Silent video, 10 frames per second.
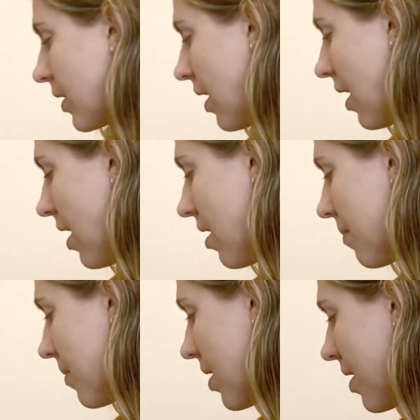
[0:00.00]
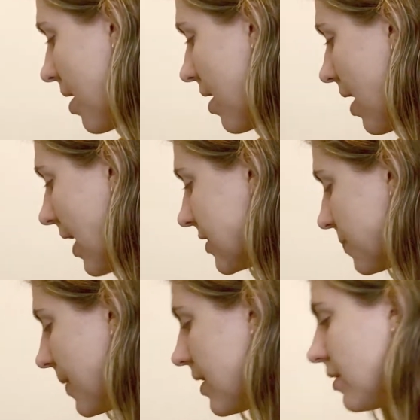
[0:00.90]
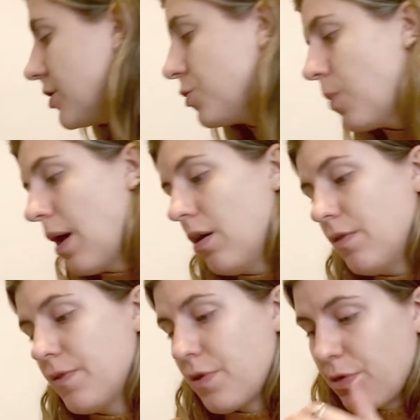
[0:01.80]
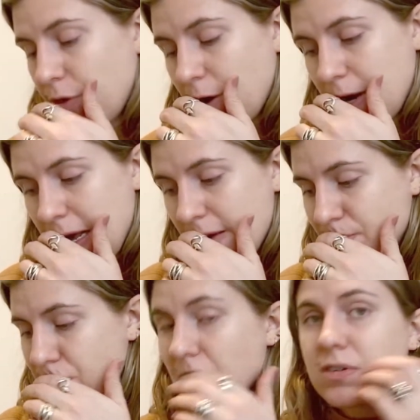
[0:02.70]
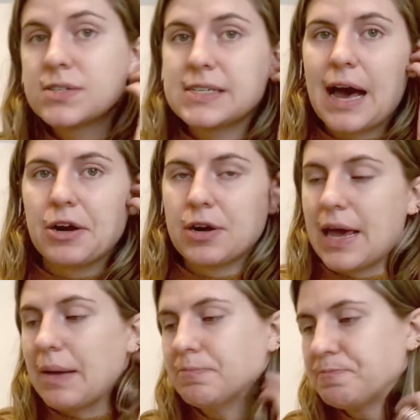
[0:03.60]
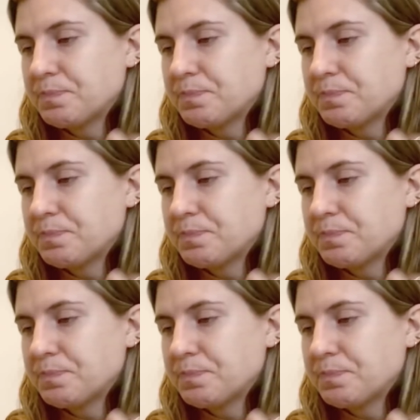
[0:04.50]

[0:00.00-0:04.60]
I spent $12.30 on Saturday.